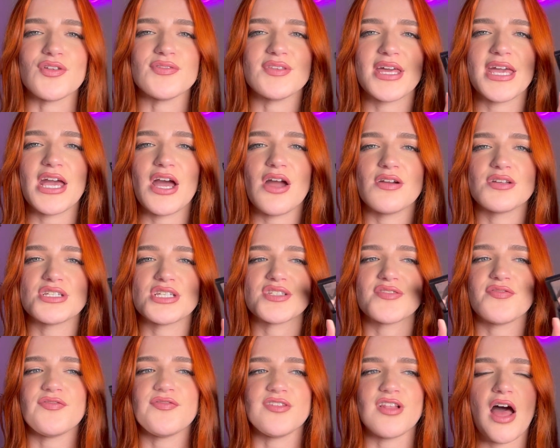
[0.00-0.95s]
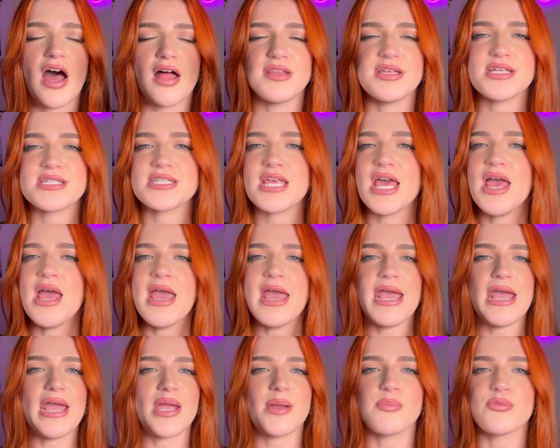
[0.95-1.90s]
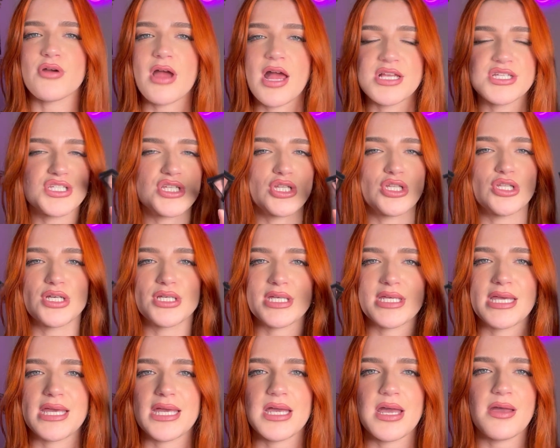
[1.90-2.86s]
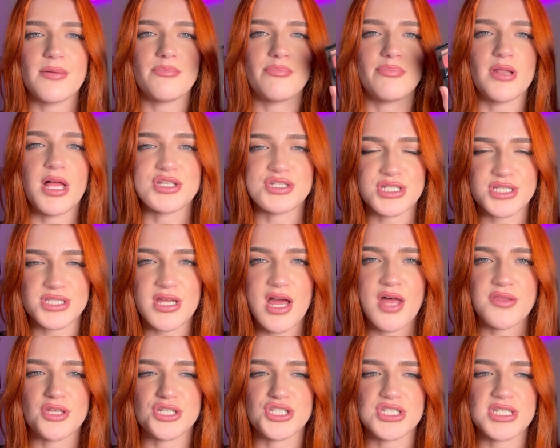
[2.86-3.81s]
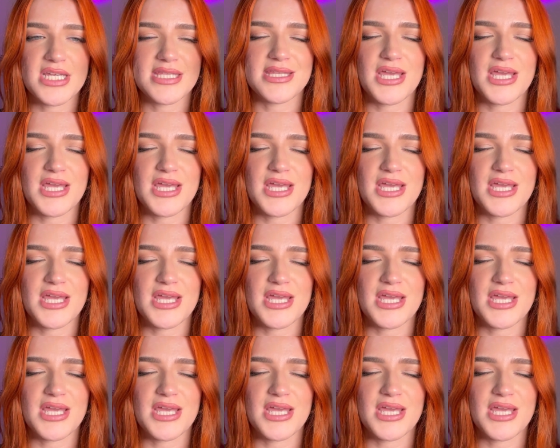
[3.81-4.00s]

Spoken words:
They are just flawless, airbrushed looking blushes on the cheek.